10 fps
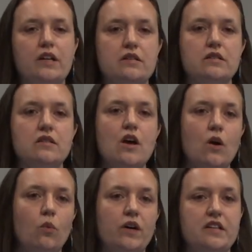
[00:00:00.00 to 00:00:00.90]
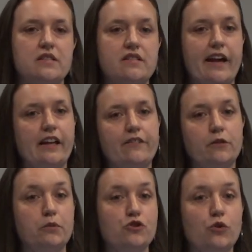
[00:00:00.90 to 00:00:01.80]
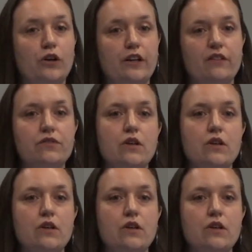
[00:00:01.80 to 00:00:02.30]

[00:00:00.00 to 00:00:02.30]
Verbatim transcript: is what is negative or pejorative.